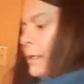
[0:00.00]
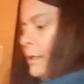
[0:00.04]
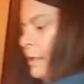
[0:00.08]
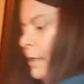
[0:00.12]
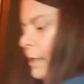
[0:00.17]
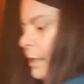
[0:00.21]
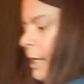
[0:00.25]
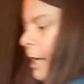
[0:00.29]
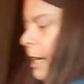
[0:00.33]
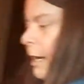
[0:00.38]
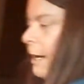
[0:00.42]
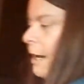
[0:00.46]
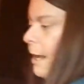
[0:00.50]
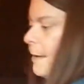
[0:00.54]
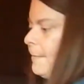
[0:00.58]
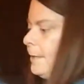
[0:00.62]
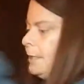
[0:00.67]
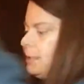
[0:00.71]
Got it on my